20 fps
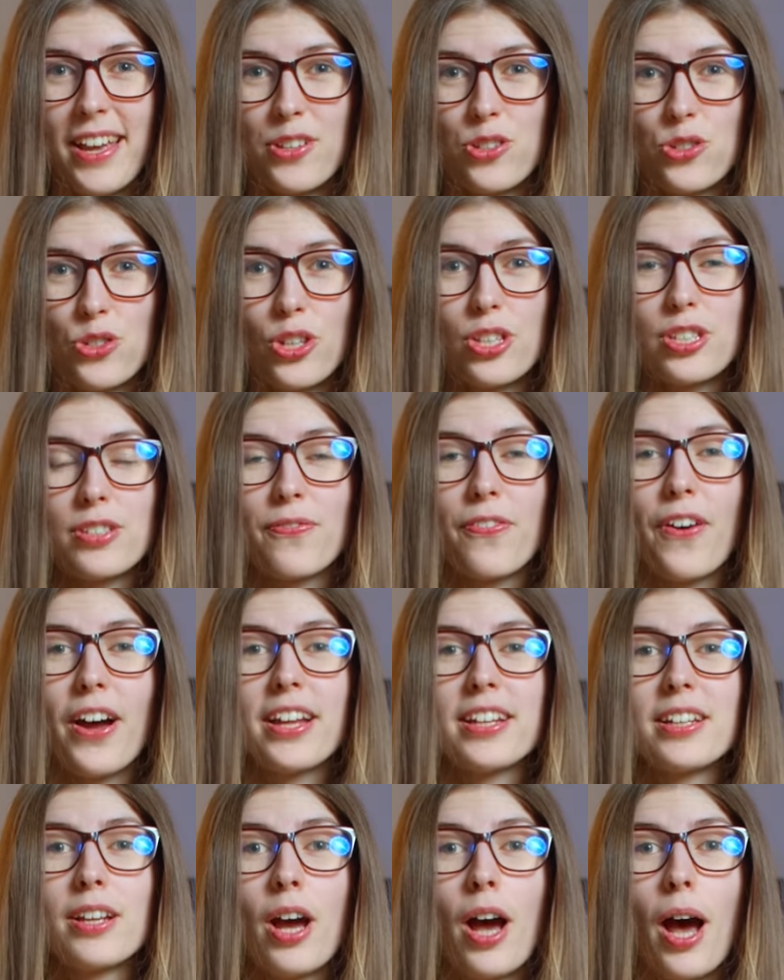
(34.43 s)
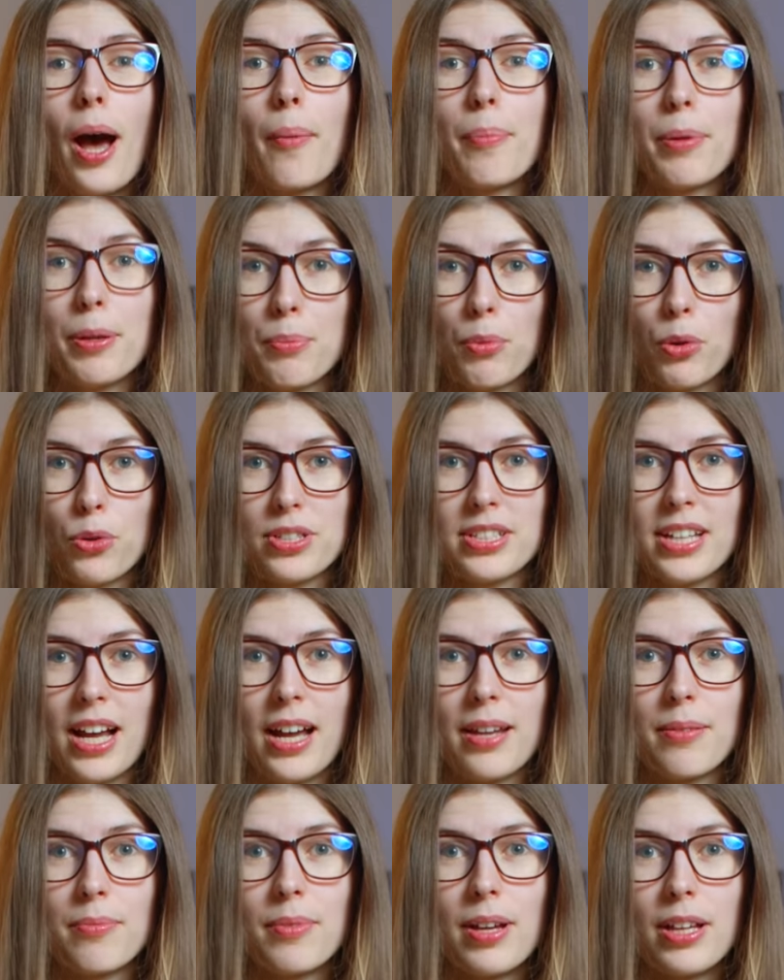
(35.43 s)
Just find a bit more
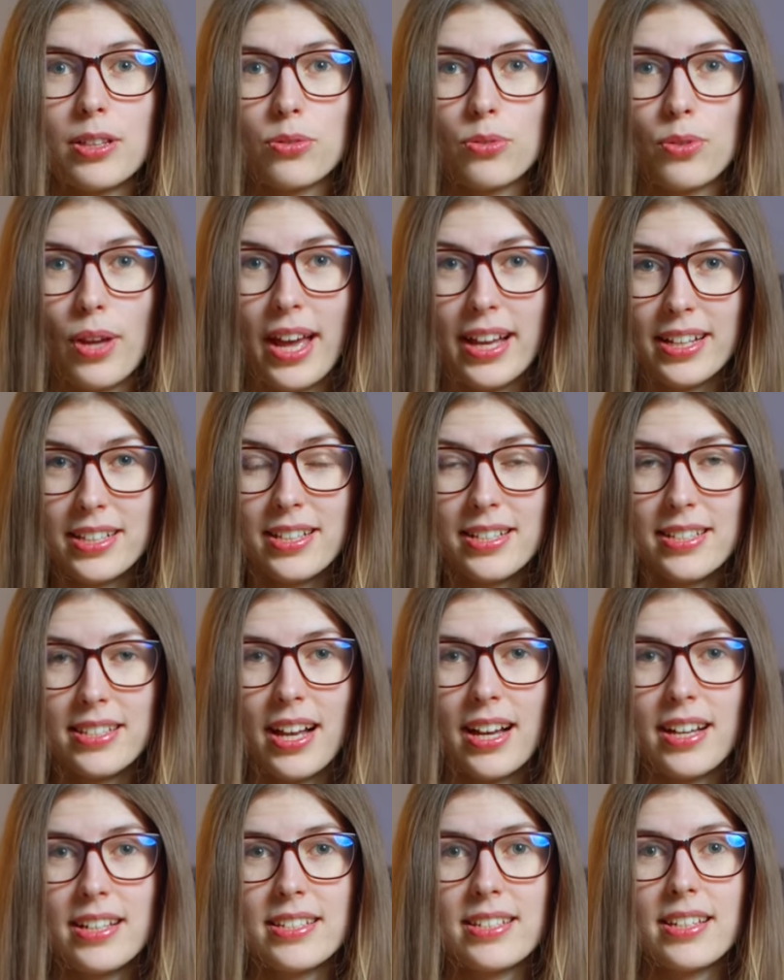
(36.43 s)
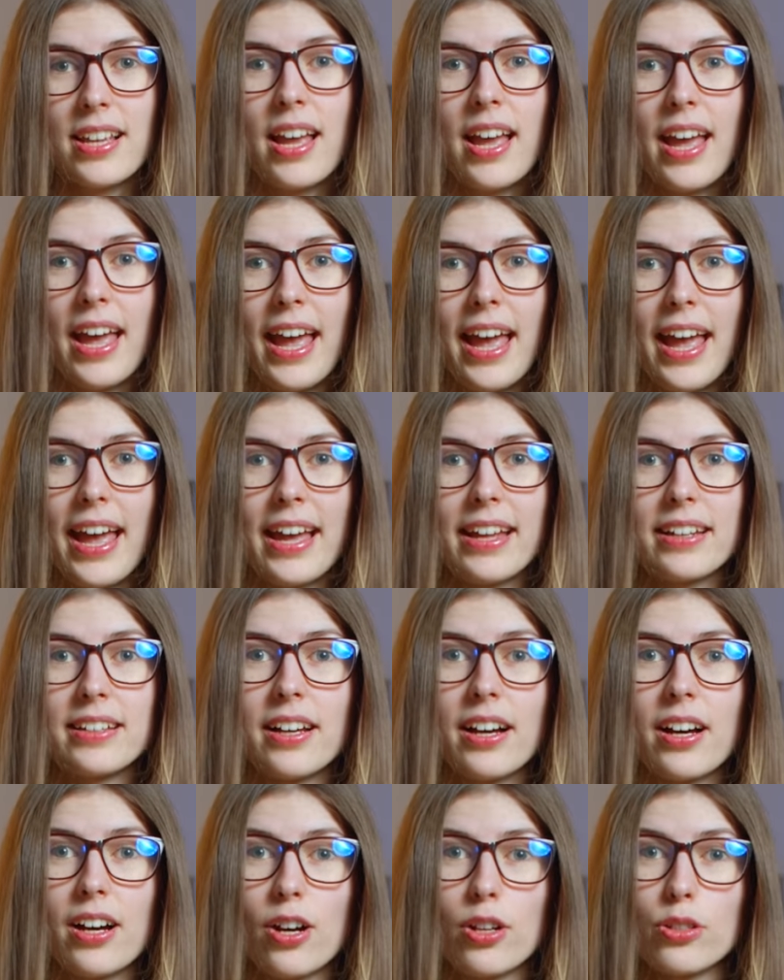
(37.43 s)
time to exercise and
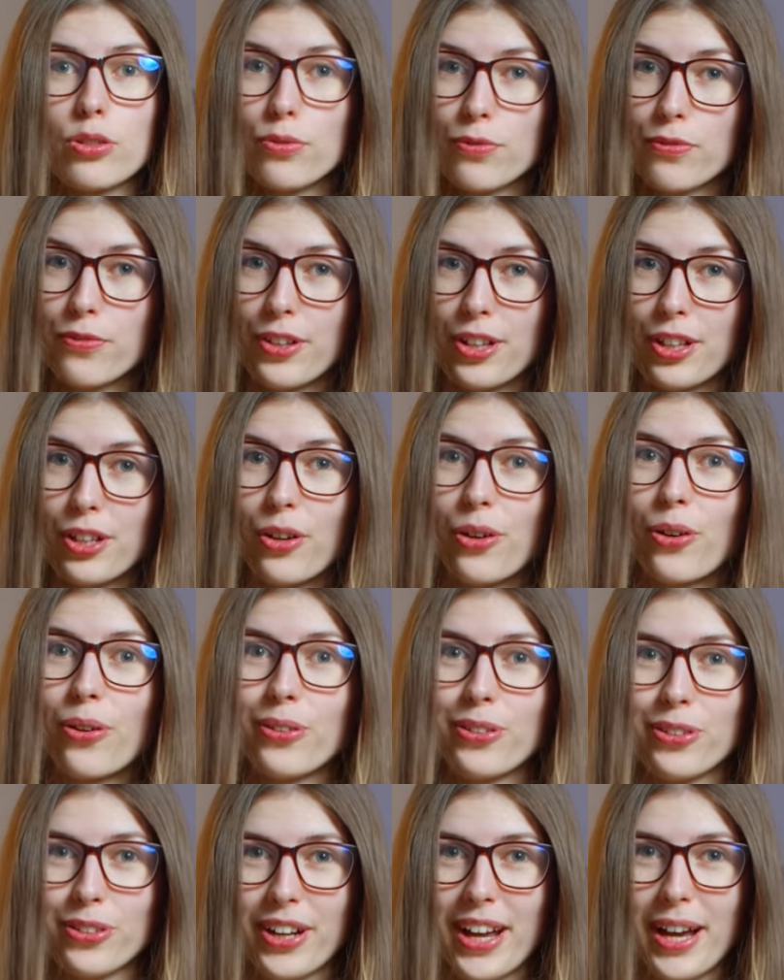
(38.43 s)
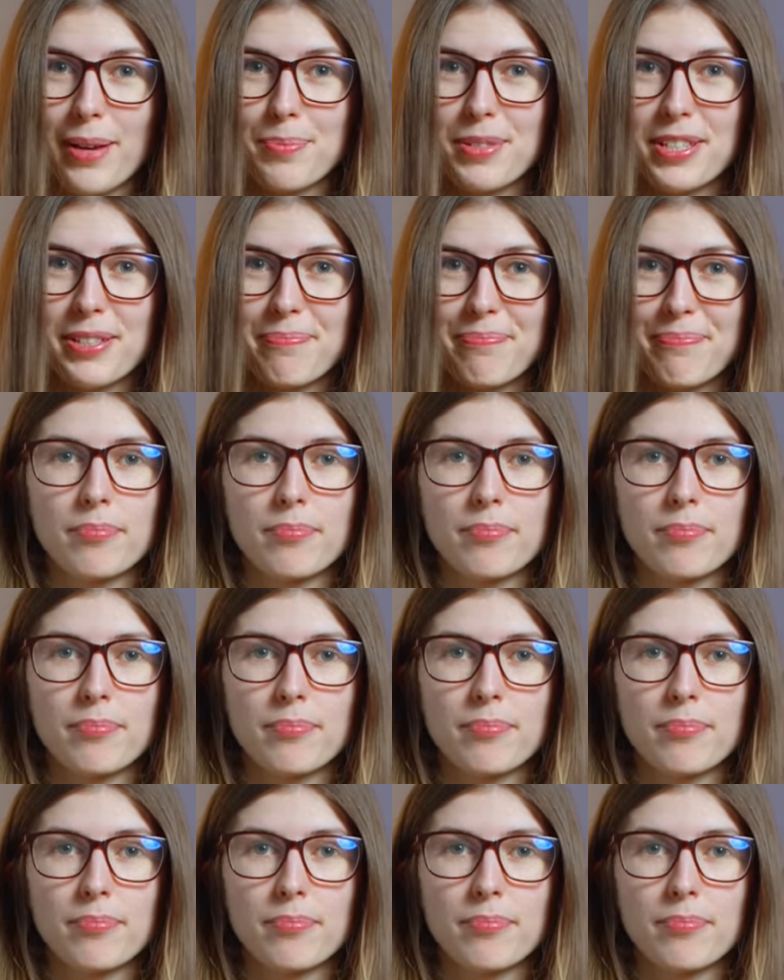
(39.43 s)
to fill all your gaps.